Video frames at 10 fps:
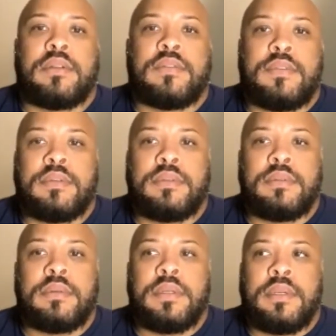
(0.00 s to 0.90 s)
If
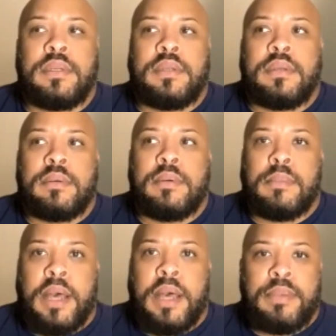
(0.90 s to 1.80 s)
you
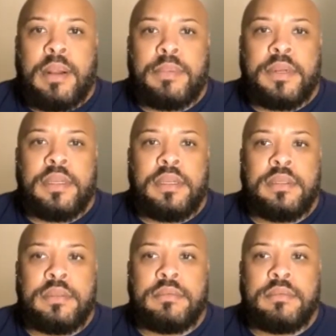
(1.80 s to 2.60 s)
buy property,